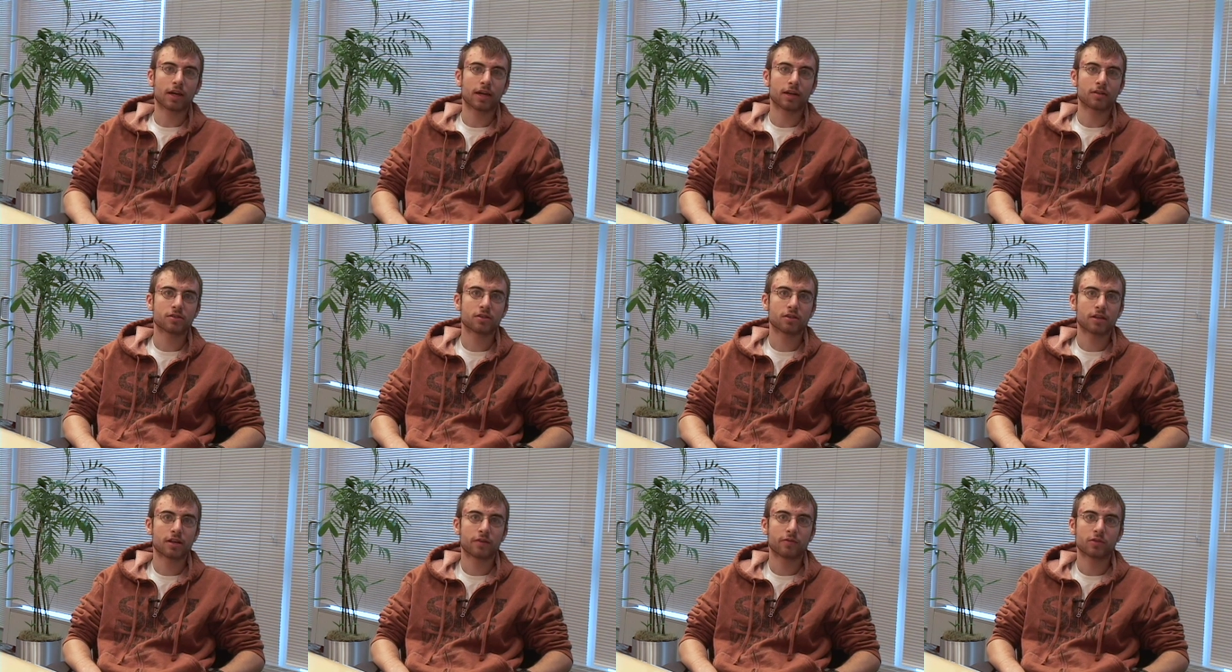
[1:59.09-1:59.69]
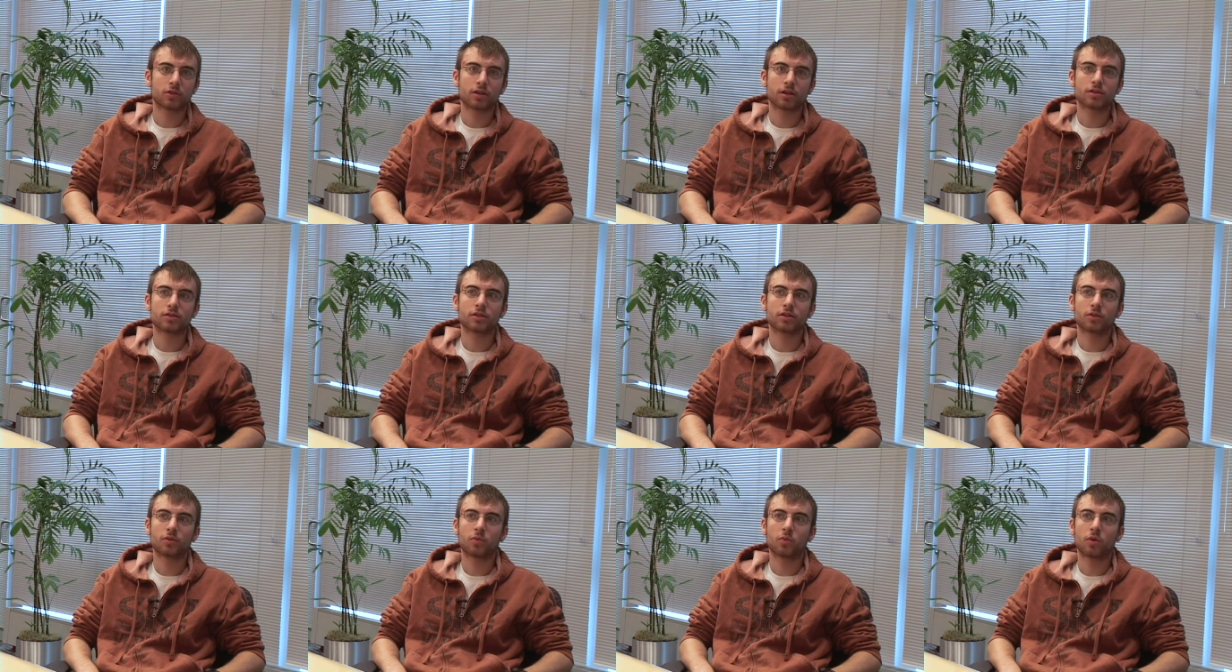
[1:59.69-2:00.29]
Hands-on
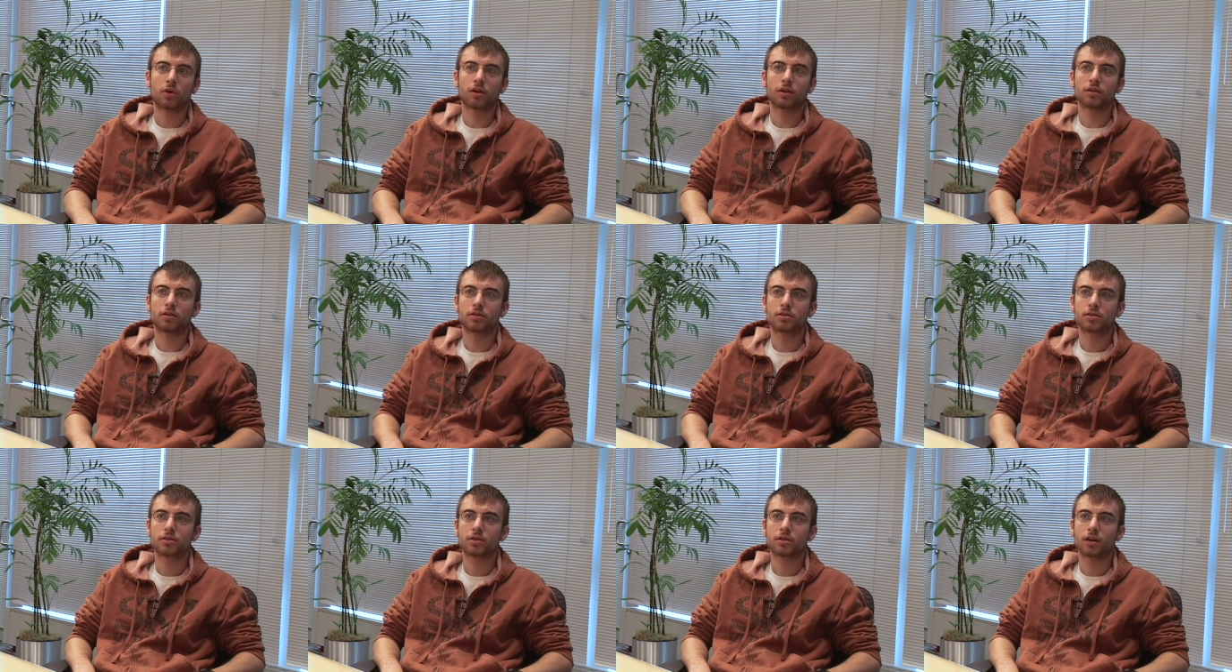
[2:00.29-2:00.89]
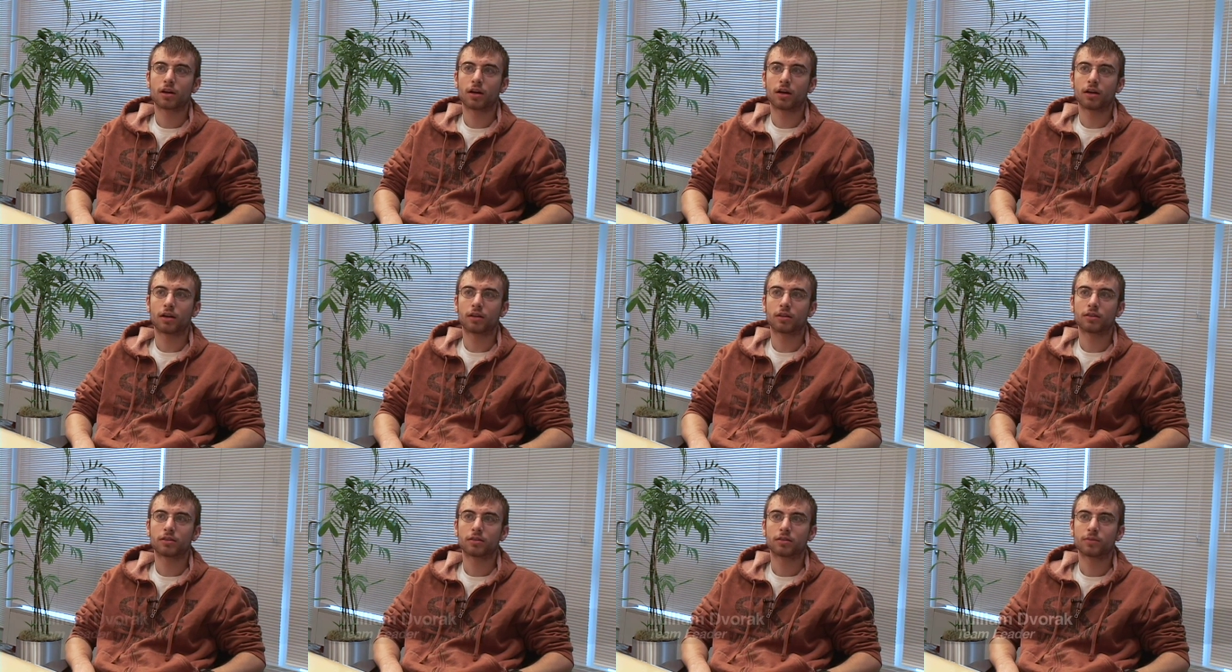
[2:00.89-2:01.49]
advertising was
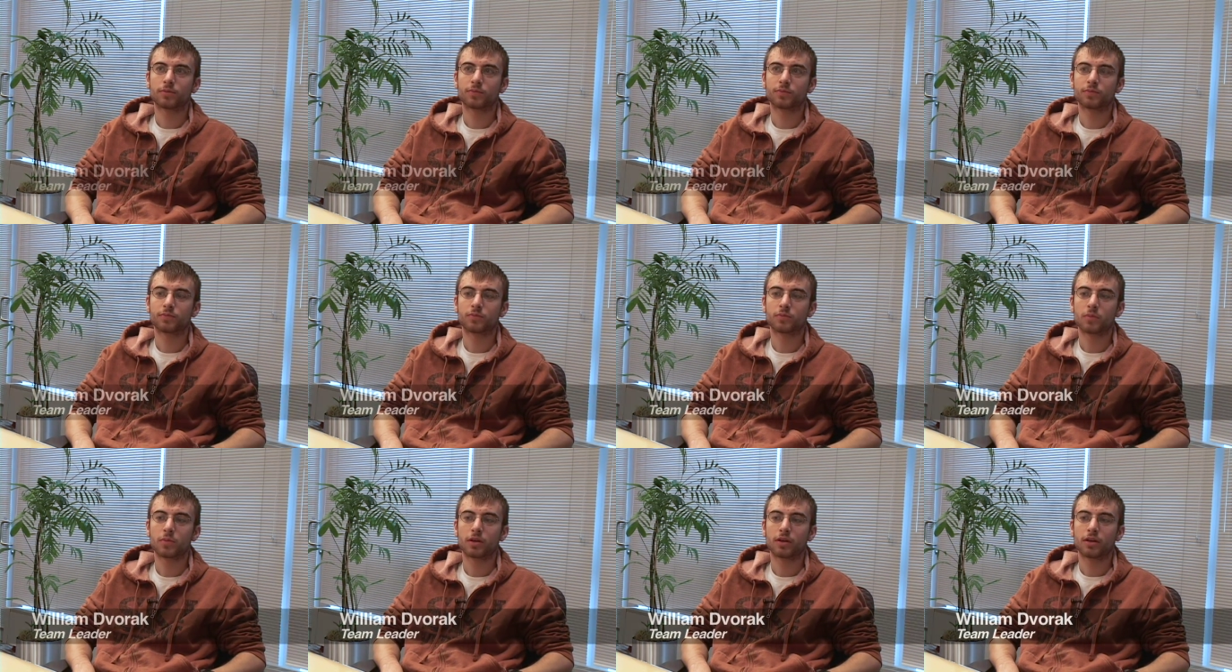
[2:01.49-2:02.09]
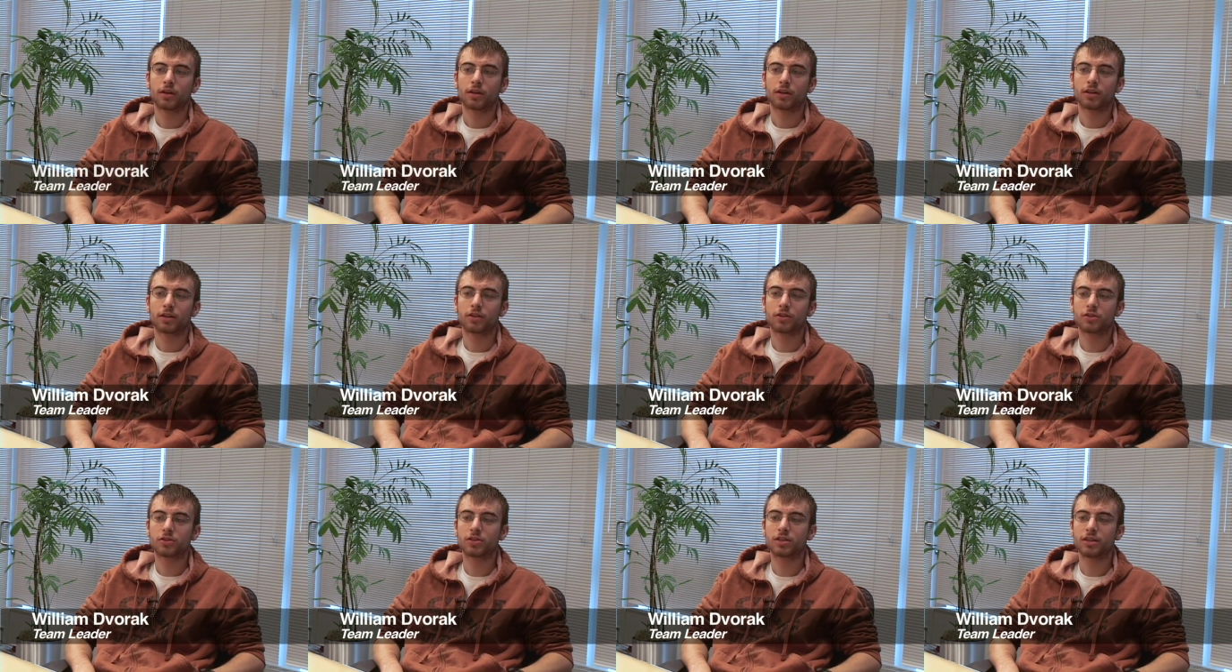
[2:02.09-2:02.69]
uh,
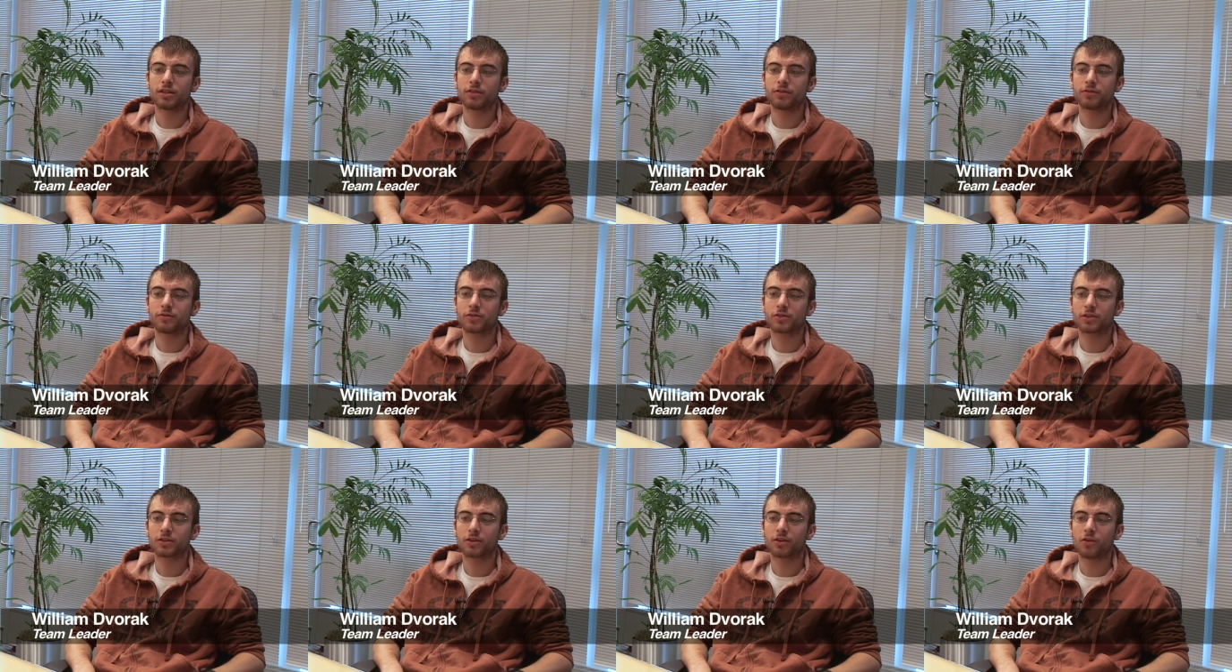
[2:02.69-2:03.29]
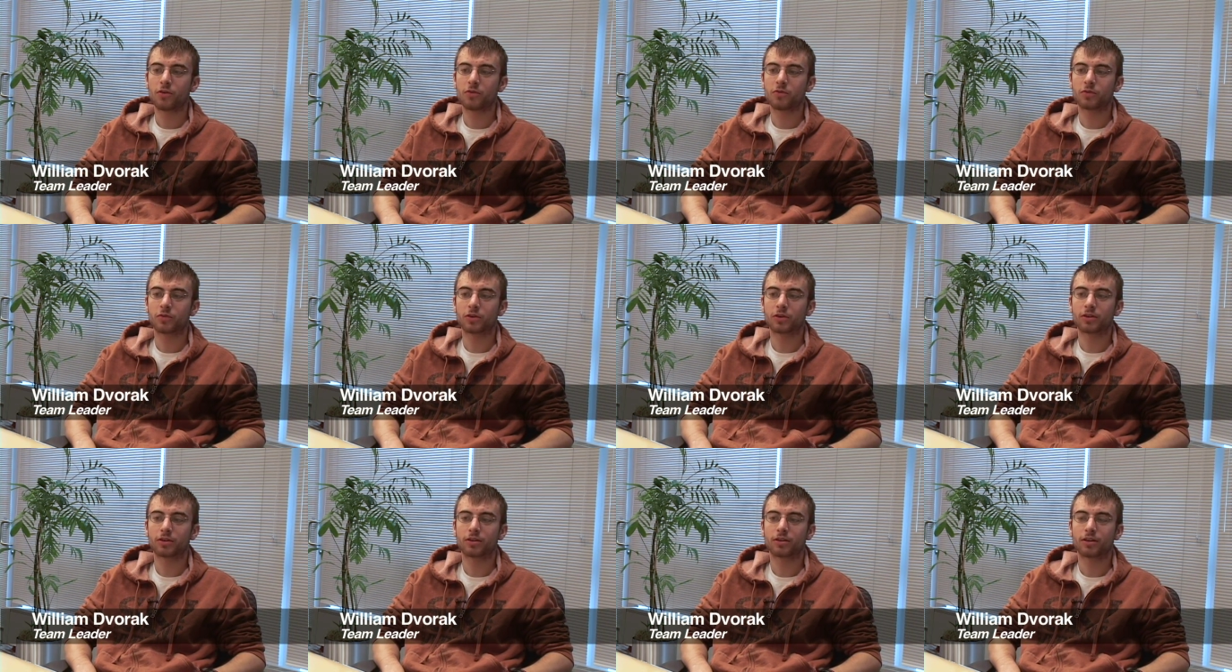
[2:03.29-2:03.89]
conceived
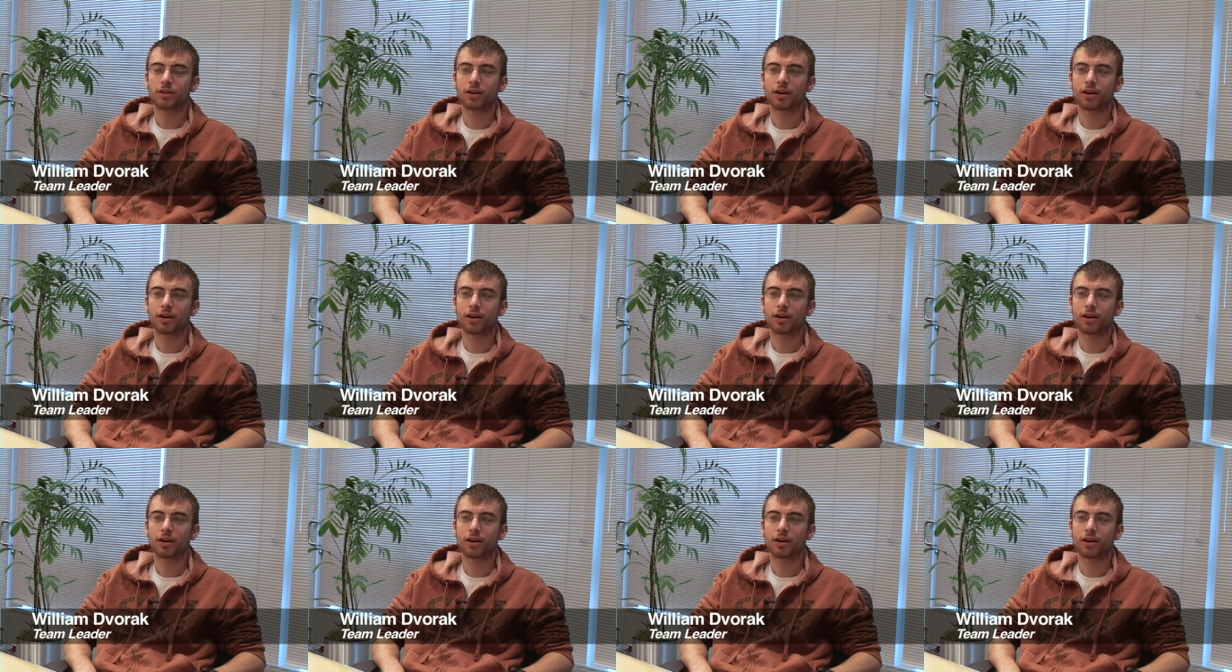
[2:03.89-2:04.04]
over